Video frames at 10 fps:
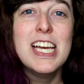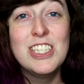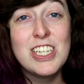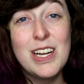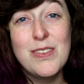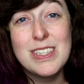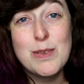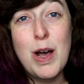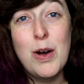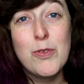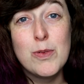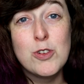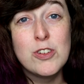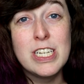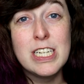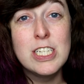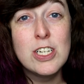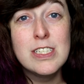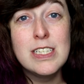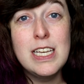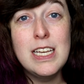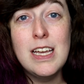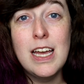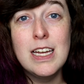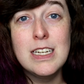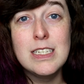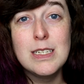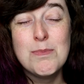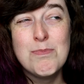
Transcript: She kind of gets some help from Georgiana Darcy, and